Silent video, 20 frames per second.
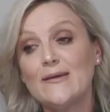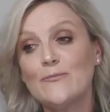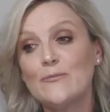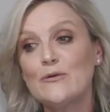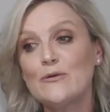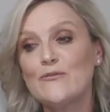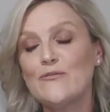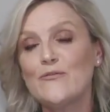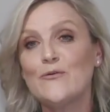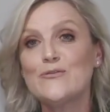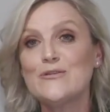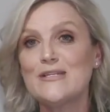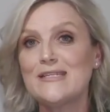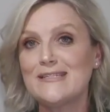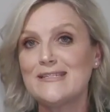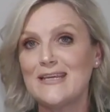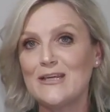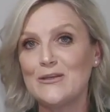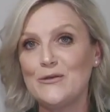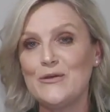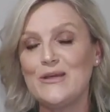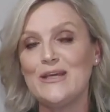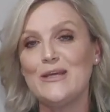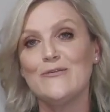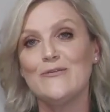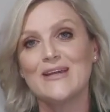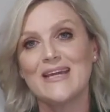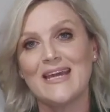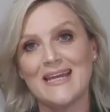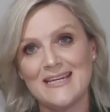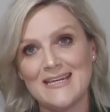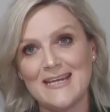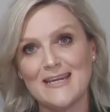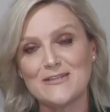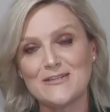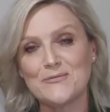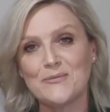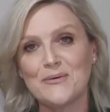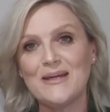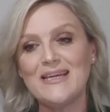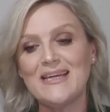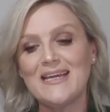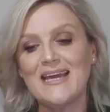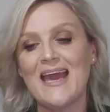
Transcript: We look forward to seeing you here again next week,